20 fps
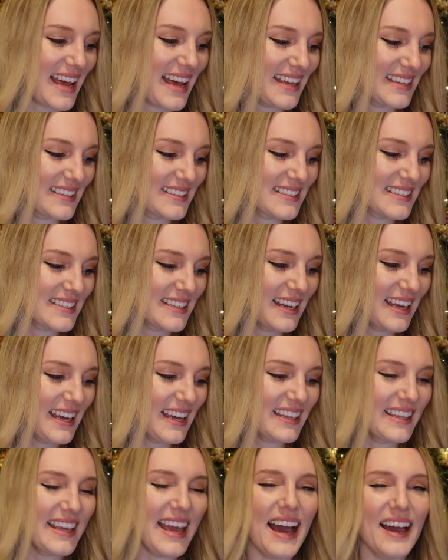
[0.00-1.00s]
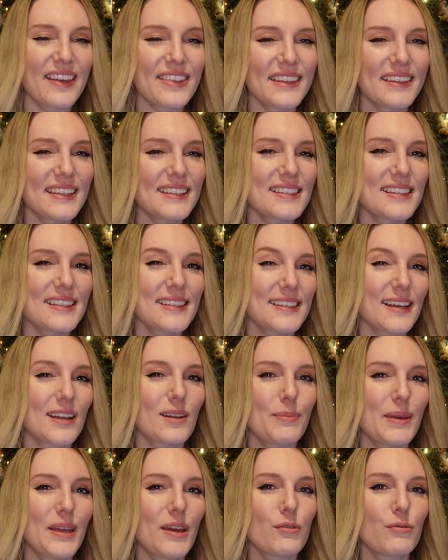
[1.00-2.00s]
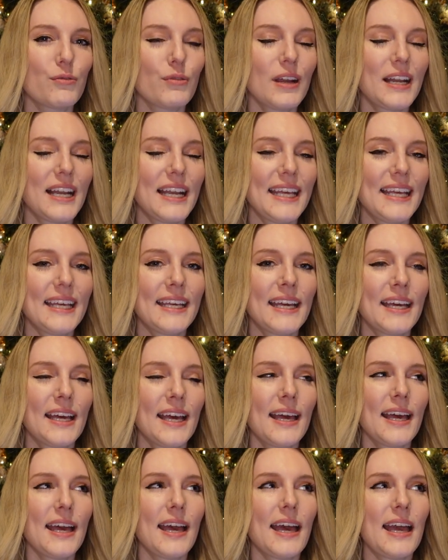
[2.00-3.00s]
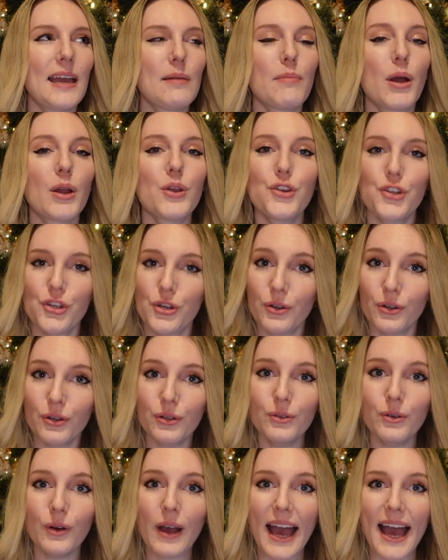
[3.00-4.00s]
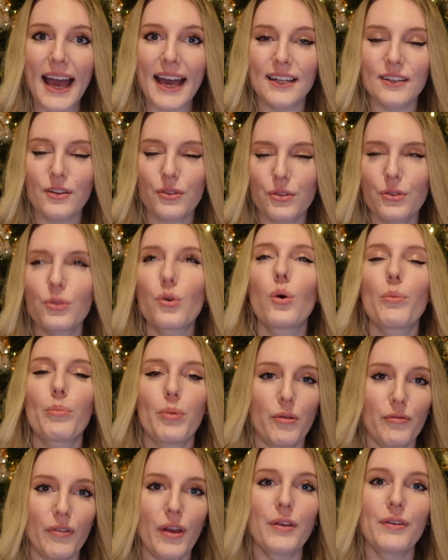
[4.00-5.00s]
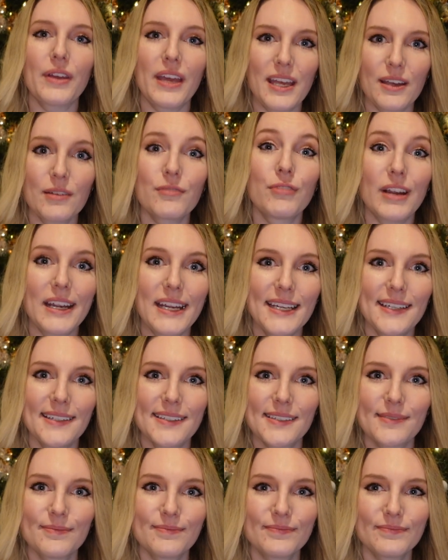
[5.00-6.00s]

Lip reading: And yeah, I think this is going to be a really emotional and thought-provoking read.